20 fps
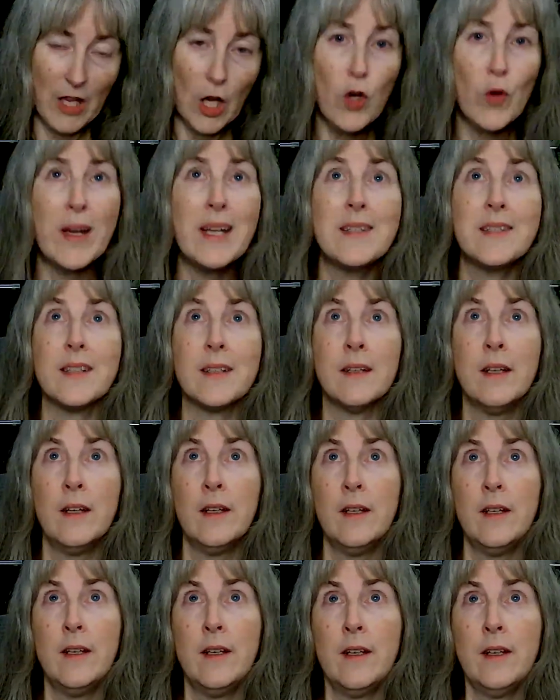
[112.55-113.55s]
Granted,
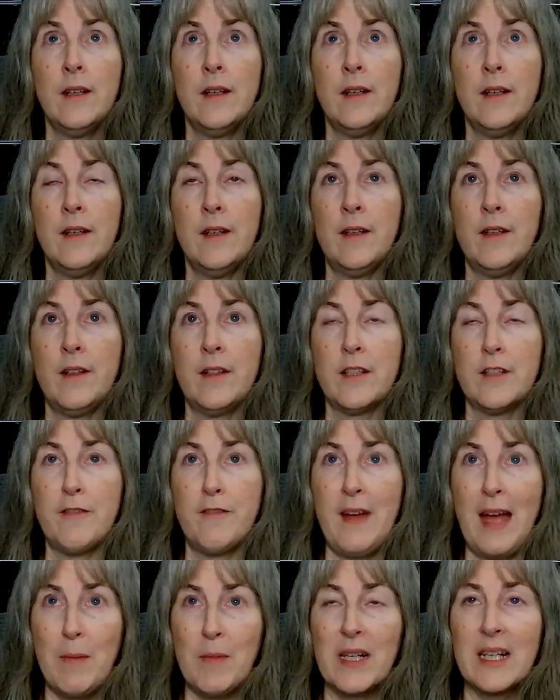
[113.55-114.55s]
the
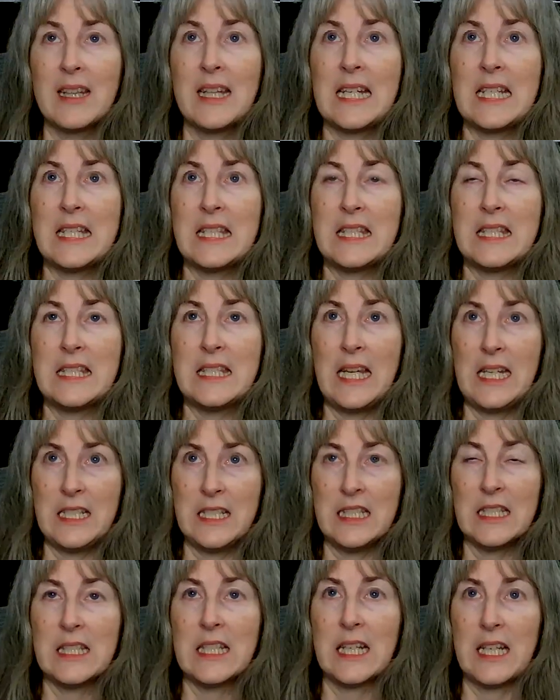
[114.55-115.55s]
fabric they
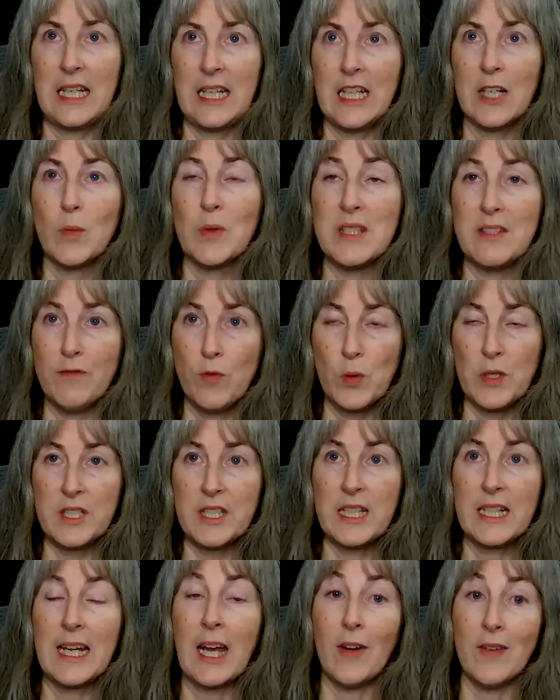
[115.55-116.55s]
sent in the kit was
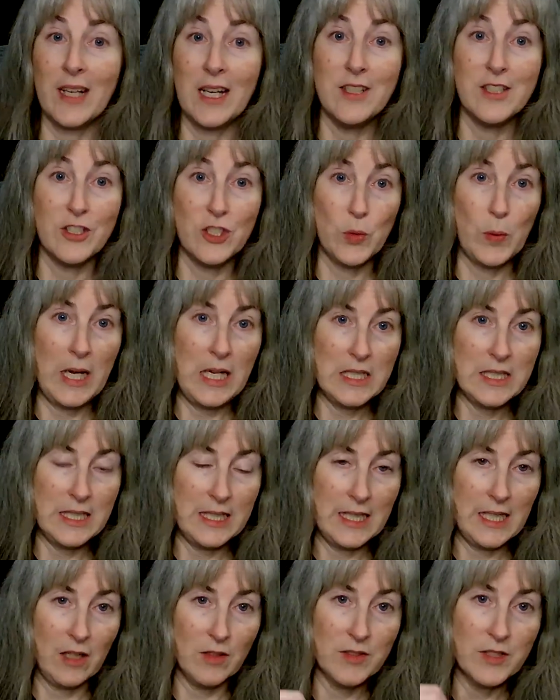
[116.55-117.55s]
14 count, and I did do
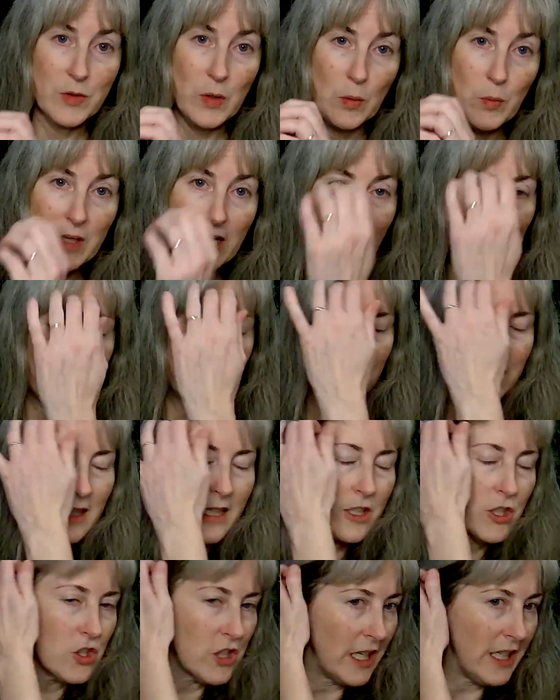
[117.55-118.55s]
18 count, so I would have had a little
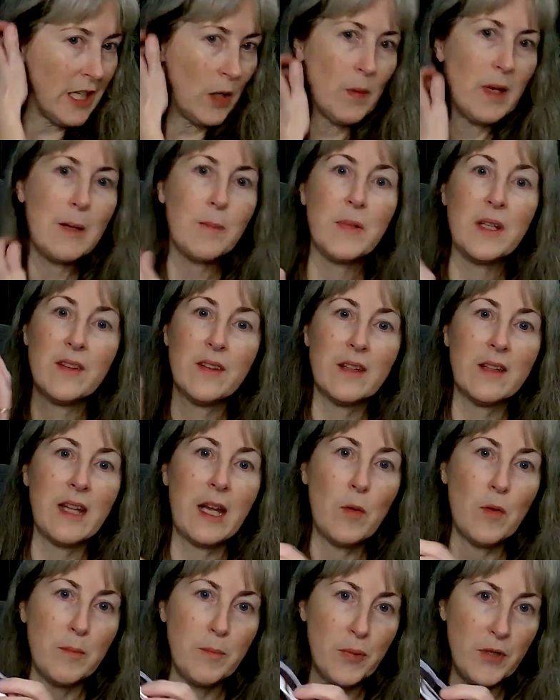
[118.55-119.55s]
extra anyway, but
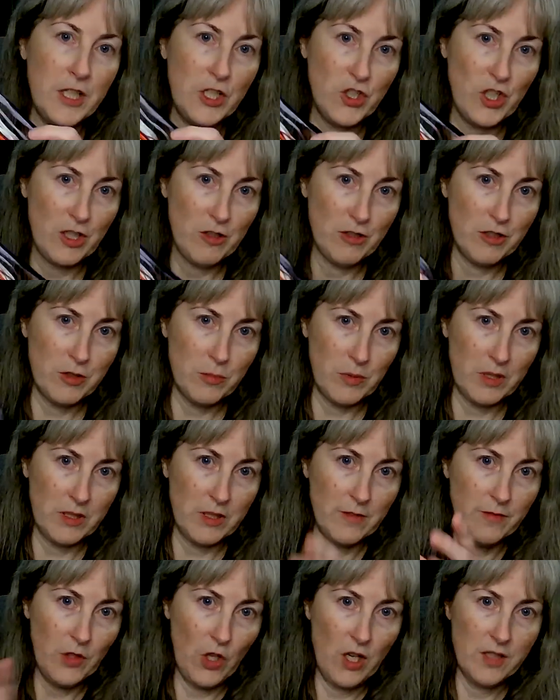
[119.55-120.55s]
they were pretty generous with
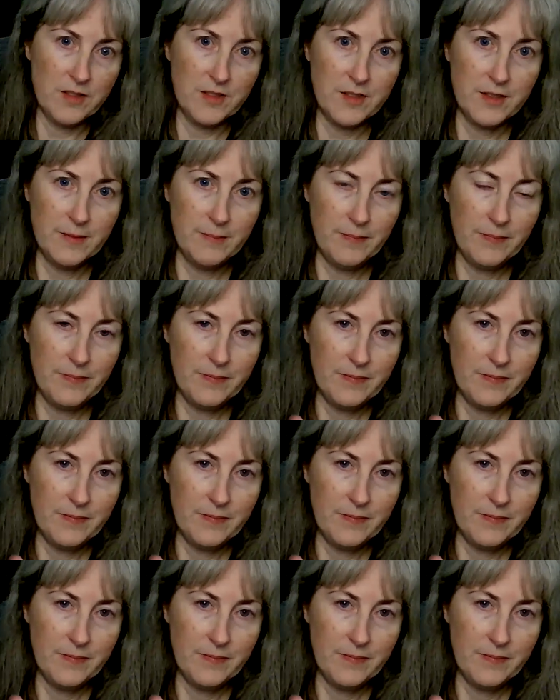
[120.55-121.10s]
their floss.